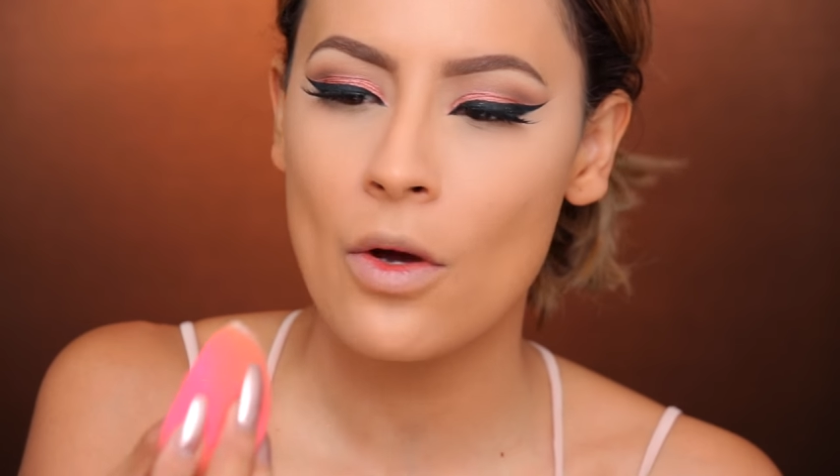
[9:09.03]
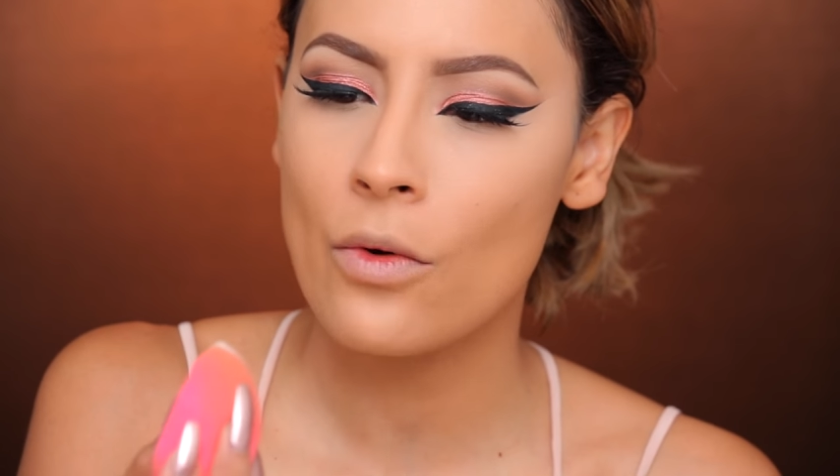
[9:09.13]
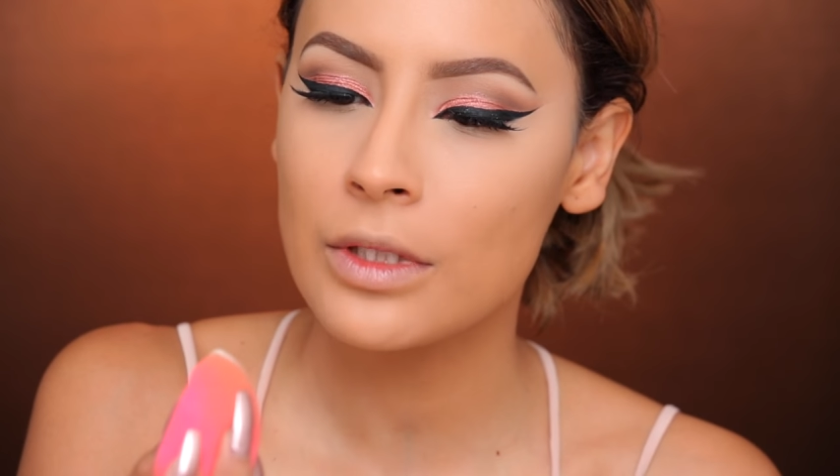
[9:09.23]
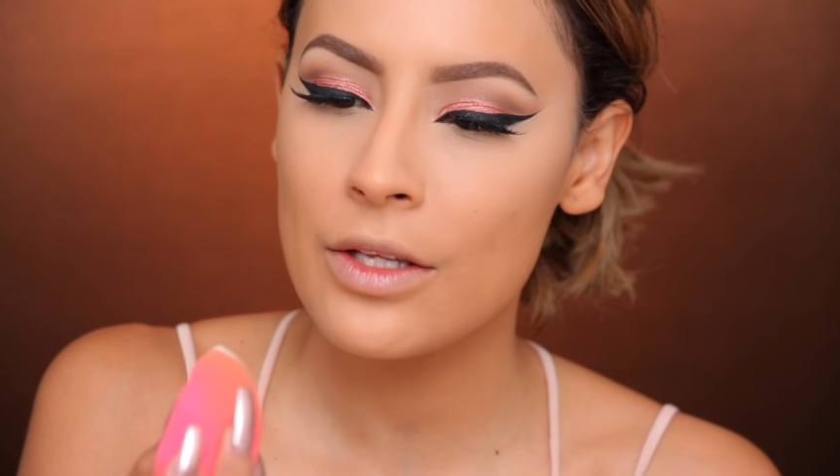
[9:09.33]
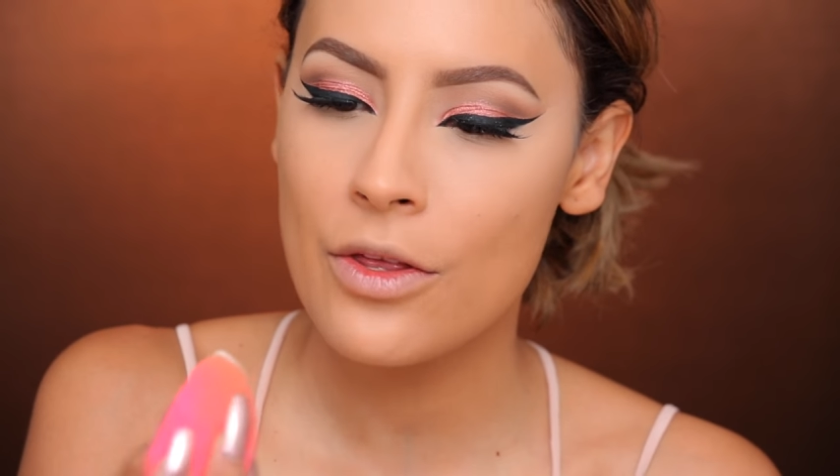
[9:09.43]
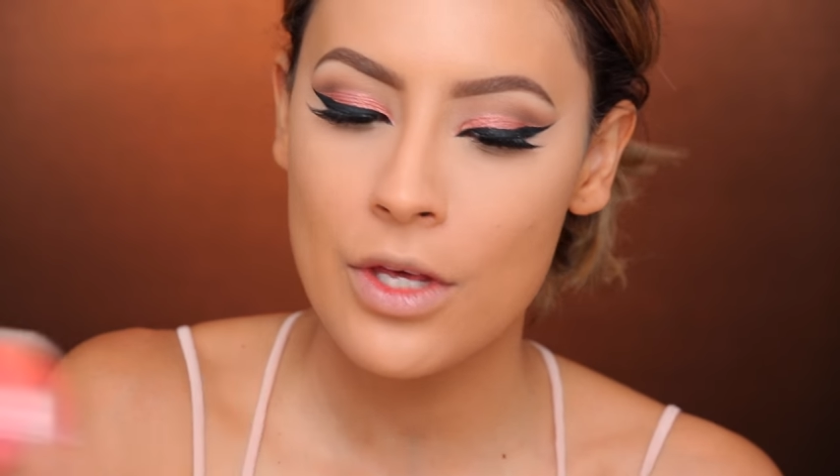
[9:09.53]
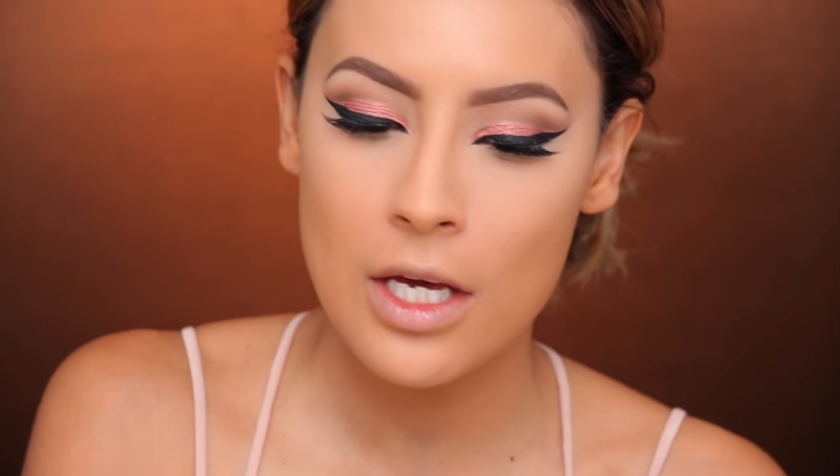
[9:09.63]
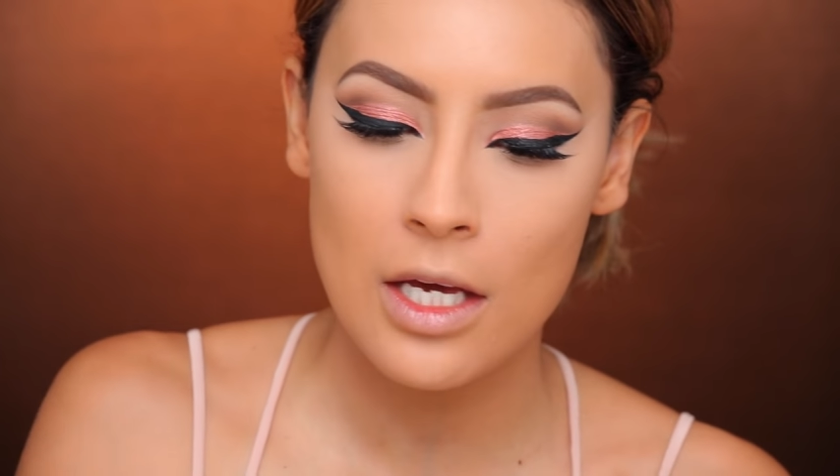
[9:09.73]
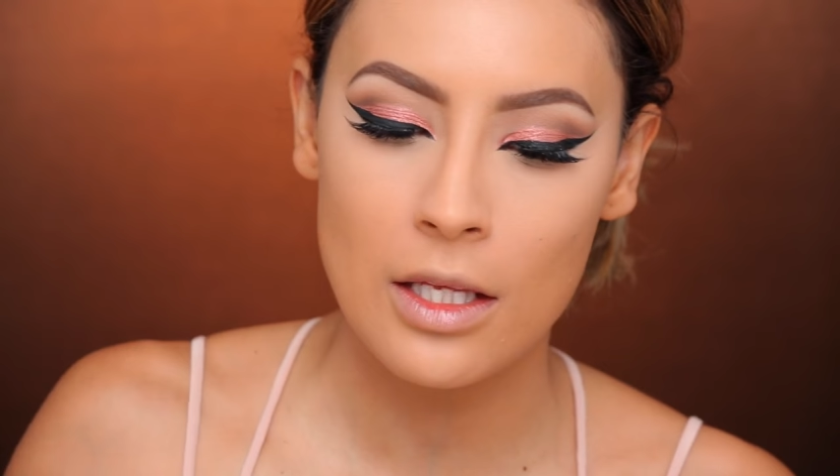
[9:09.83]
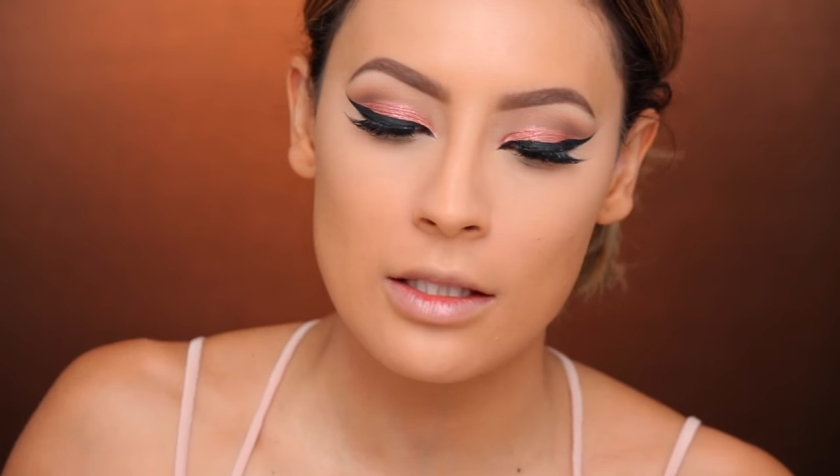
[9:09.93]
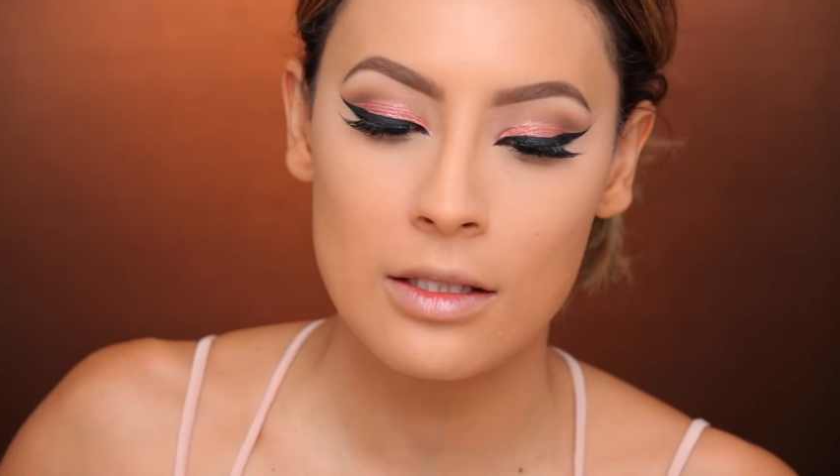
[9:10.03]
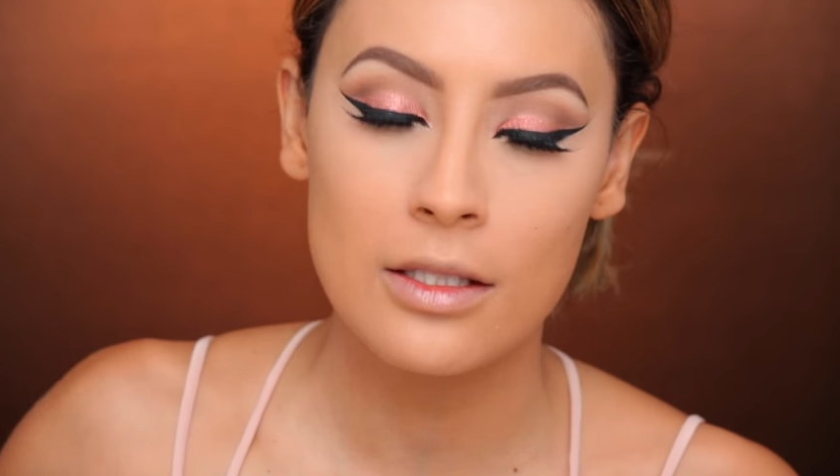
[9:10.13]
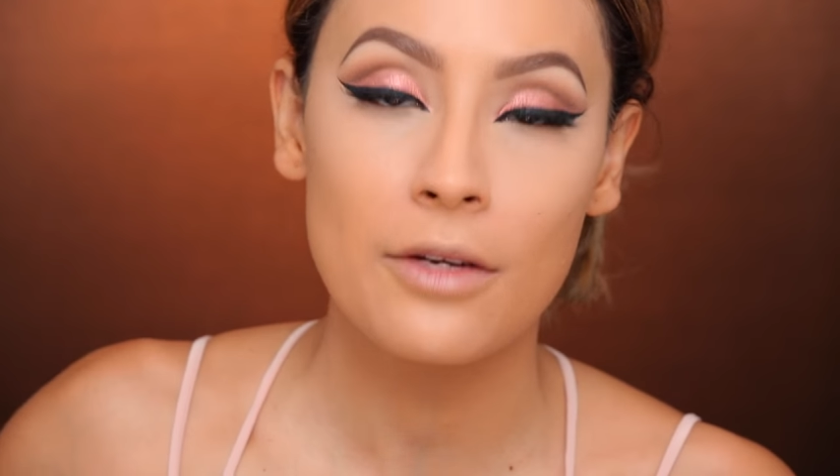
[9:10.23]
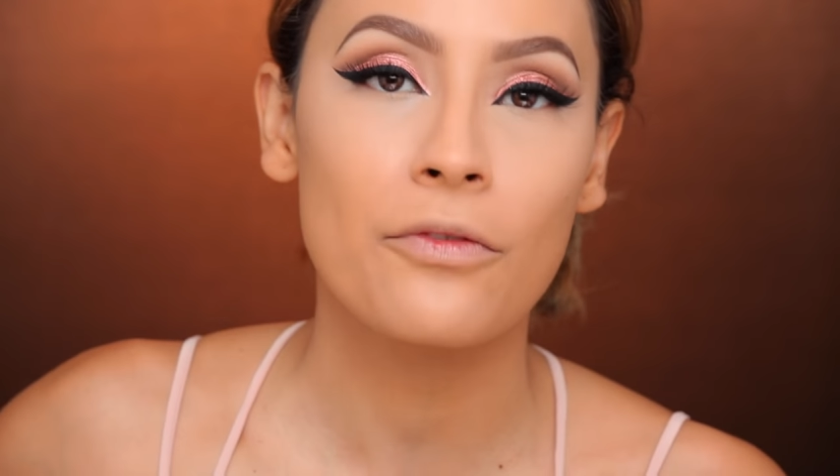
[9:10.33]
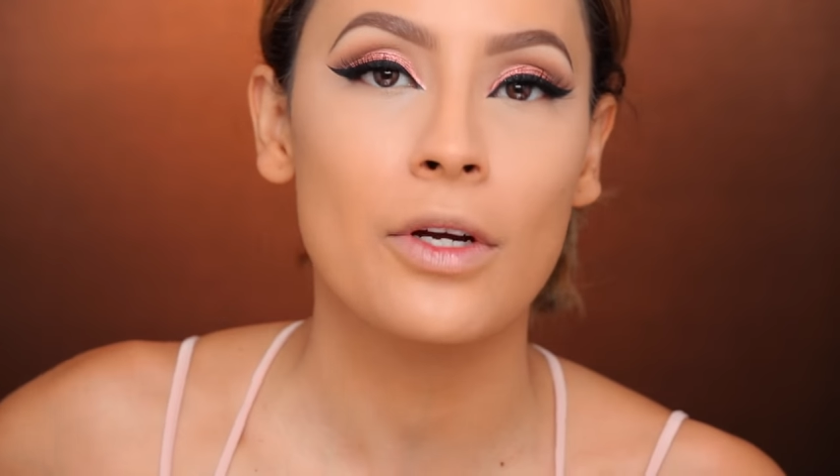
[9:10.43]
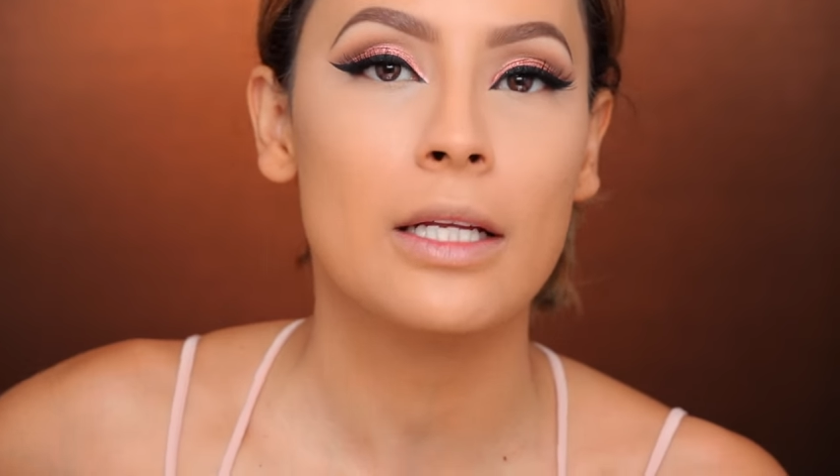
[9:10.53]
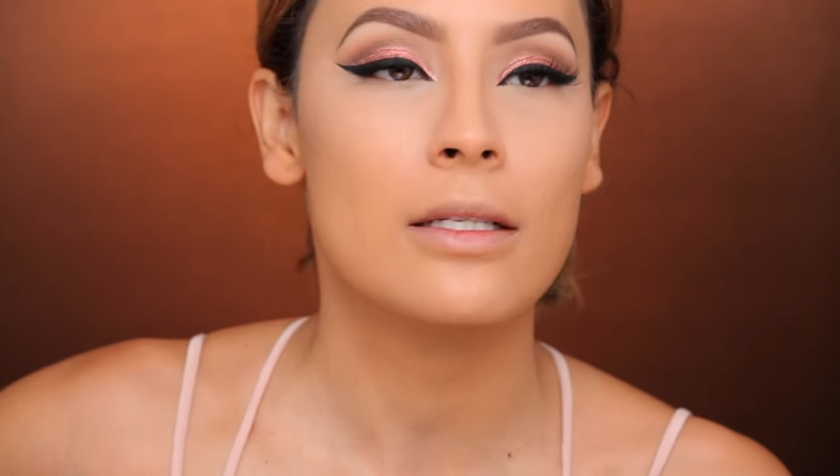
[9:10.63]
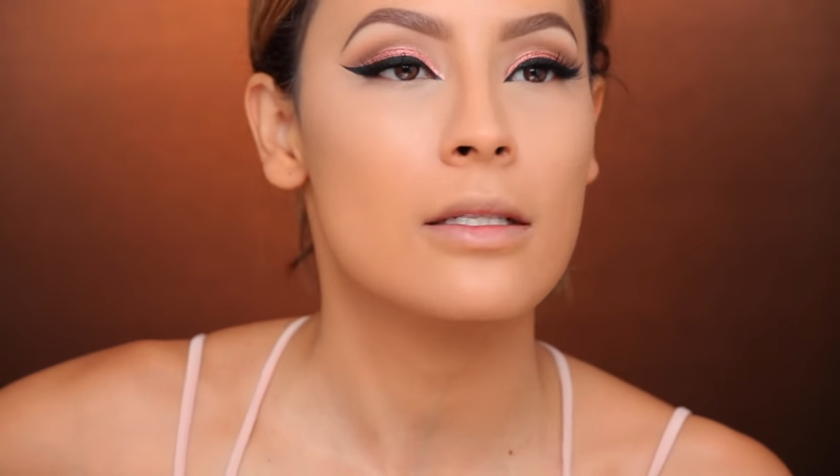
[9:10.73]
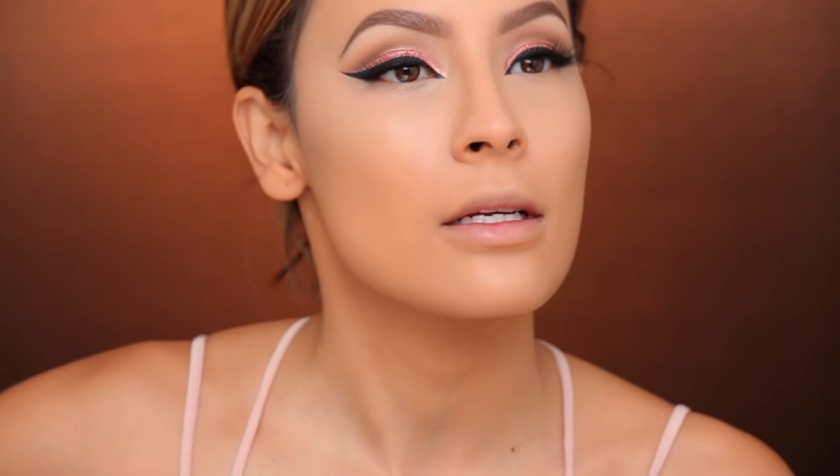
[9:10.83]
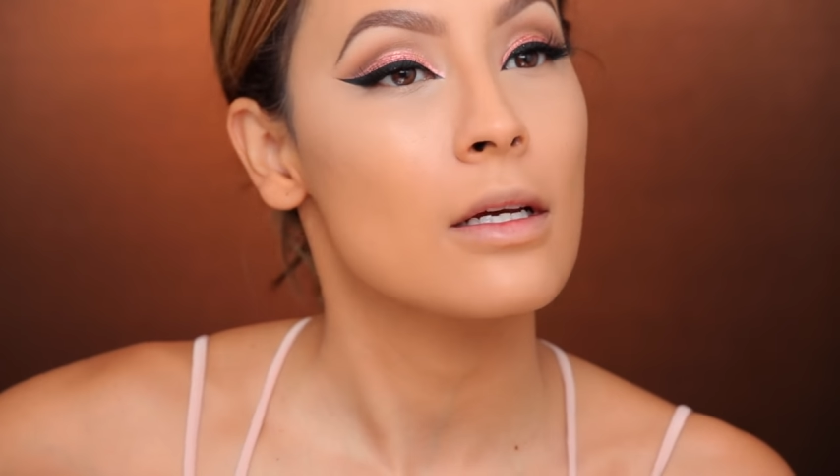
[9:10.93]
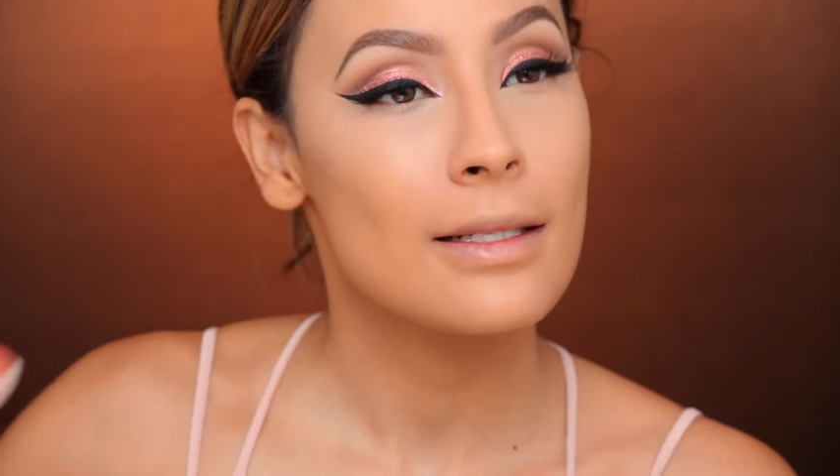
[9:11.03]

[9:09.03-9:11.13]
The only thing that's different